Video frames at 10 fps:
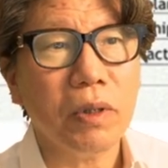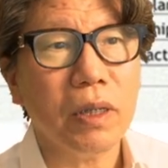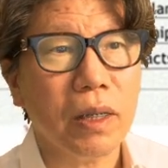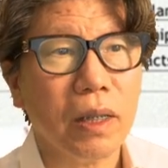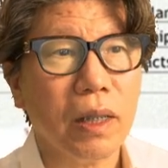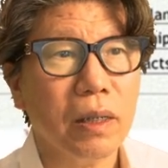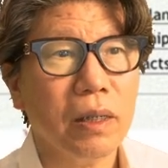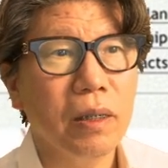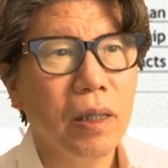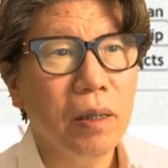causing
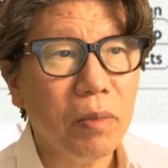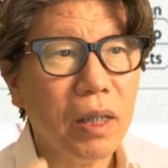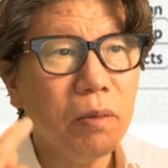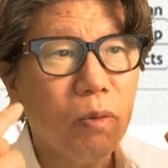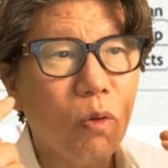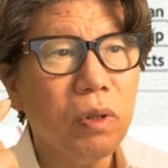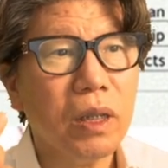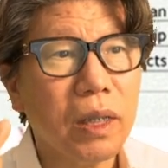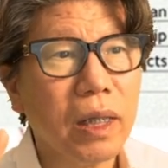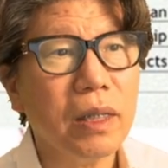them to feel a
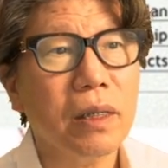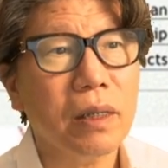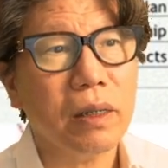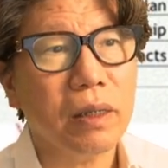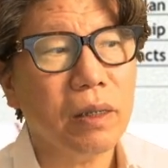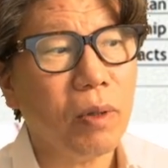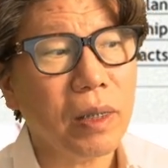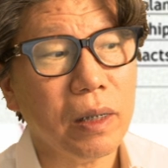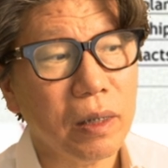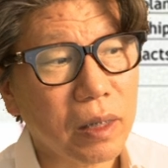disruption in mandibular holding.